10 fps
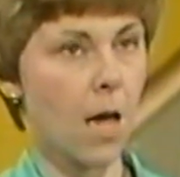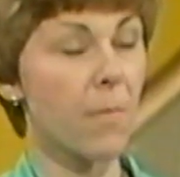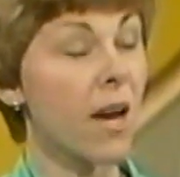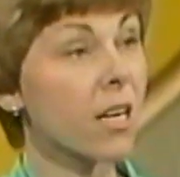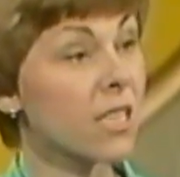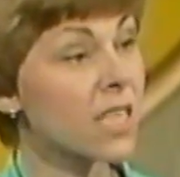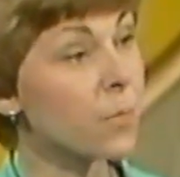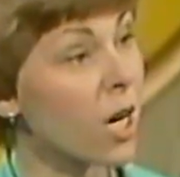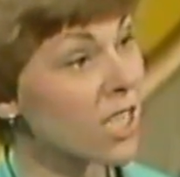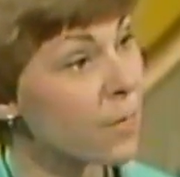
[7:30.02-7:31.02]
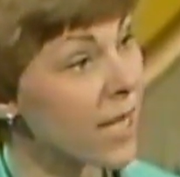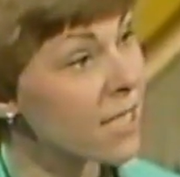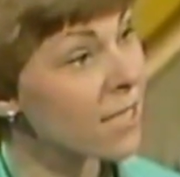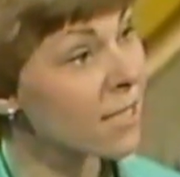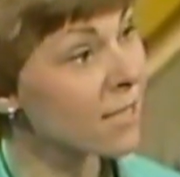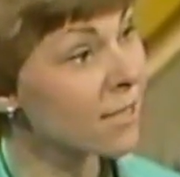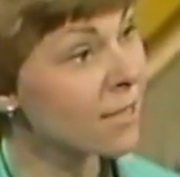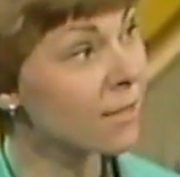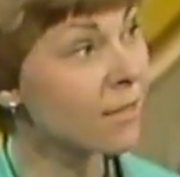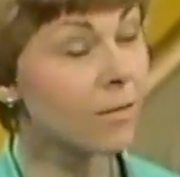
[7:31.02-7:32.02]
American Sportsman? All
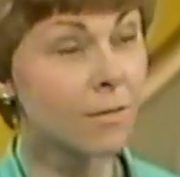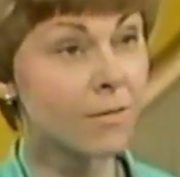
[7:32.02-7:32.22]
right.